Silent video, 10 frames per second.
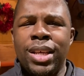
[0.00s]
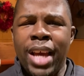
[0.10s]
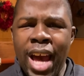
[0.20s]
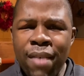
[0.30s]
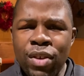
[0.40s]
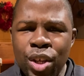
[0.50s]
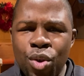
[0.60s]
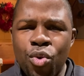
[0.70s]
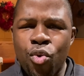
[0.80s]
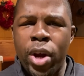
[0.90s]
Have a
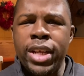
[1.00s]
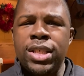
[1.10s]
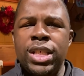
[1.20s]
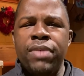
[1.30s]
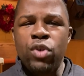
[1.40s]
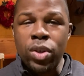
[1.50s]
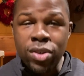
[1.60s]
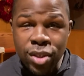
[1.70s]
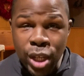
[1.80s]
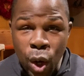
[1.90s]
little grace. Give
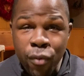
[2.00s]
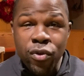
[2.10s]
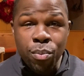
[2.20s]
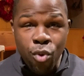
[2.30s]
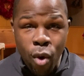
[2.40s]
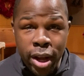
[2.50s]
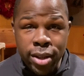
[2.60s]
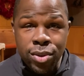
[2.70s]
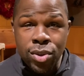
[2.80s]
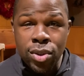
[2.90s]
yourself some
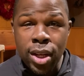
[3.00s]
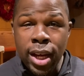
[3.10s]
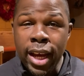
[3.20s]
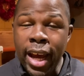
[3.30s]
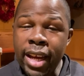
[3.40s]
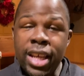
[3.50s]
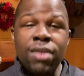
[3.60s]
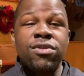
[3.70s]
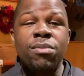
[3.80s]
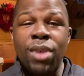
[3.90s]
grace and
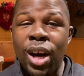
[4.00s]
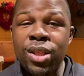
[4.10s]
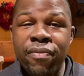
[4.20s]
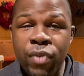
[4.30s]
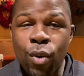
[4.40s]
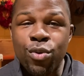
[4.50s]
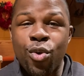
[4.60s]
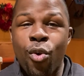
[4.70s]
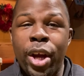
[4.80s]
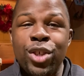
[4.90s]
give some other folks
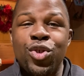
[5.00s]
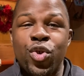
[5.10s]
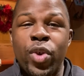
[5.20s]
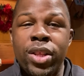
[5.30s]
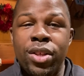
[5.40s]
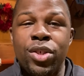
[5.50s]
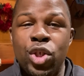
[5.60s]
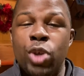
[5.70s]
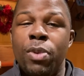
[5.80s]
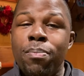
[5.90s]
grace during
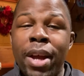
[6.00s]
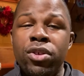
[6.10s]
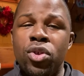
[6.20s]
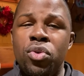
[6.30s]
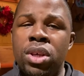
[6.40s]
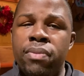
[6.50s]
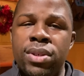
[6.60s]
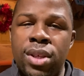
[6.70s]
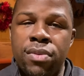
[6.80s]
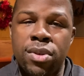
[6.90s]
this year. But make sure you give
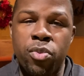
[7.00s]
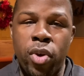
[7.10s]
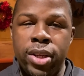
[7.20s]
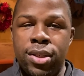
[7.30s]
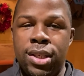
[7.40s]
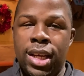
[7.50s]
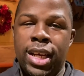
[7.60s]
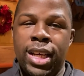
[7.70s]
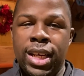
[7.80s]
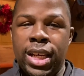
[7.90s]
yourself some grace.
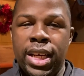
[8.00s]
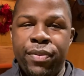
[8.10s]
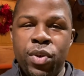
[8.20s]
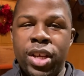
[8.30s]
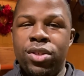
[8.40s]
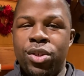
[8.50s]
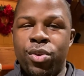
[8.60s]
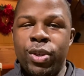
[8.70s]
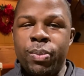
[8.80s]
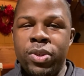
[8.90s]
If you get to the
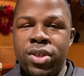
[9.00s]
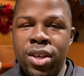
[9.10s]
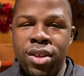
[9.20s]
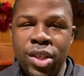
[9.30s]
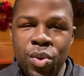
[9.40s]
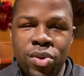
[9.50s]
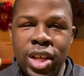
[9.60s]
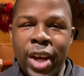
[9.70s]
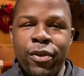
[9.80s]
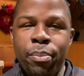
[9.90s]
Christmas dinner and you
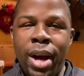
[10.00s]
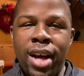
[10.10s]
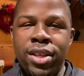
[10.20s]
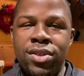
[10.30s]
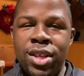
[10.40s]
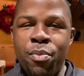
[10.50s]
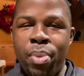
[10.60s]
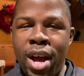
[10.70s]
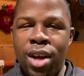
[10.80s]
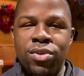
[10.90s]
see everybody's 10
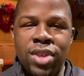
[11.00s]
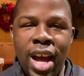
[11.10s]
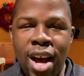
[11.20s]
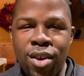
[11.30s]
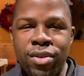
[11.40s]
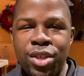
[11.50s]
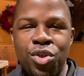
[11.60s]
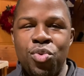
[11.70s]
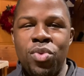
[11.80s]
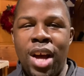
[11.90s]
pounds down
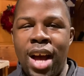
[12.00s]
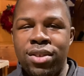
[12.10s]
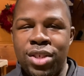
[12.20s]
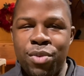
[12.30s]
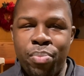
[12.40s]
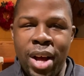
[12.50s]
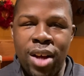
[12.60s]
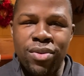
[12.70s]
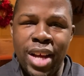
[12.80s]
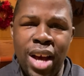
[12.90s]
and you're not 10
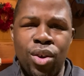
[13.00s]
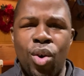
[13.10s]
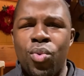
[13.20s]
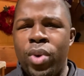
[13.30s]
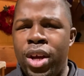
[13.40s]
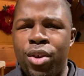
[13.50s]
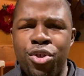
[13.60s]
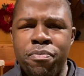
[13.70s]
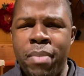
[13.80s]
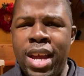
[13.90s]
pounds down, oh well,
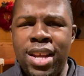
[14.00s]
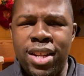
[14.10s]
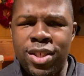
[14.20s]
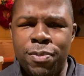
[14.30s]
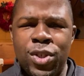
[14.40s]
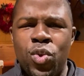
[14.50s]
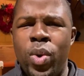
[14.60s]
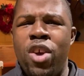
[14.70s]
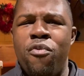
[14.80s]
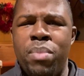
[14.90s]
you made it. It's been
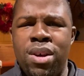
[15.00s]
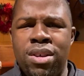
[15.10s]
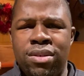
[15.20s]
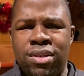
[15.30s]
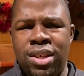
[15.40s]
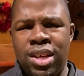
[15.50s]
12 months.